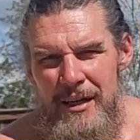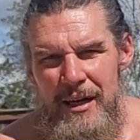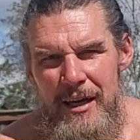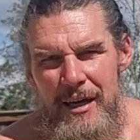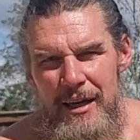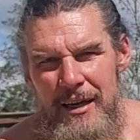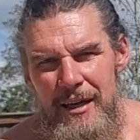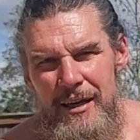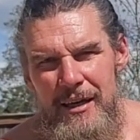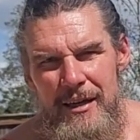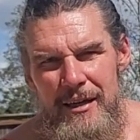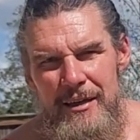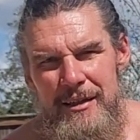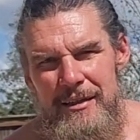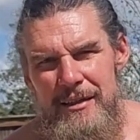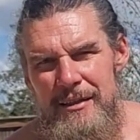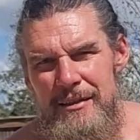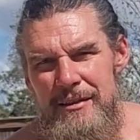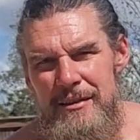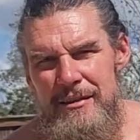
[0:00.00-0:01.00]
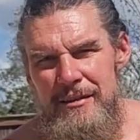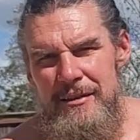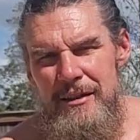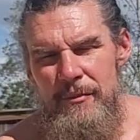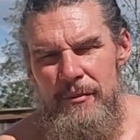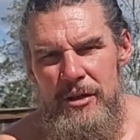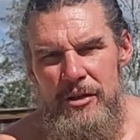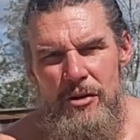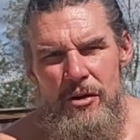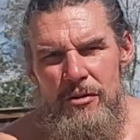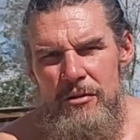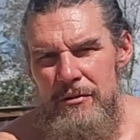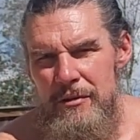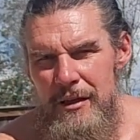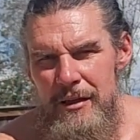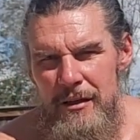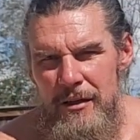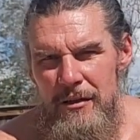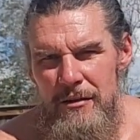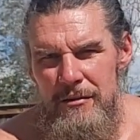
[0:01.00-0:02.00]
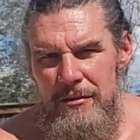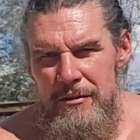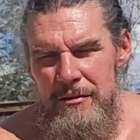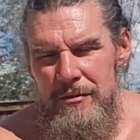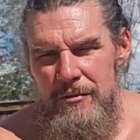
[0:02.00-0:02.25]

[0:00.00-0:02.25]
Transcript: and let me know, you know,